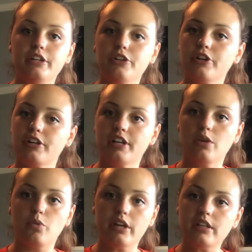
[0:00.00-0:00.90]
You're going to
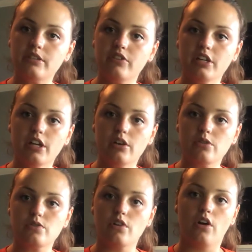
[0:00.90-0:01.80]
get weekly
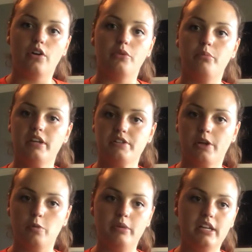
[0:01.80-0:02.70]
videos on
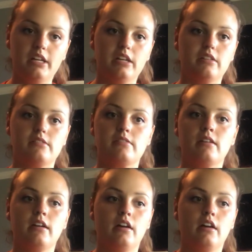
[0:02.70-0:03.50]
basic obedience,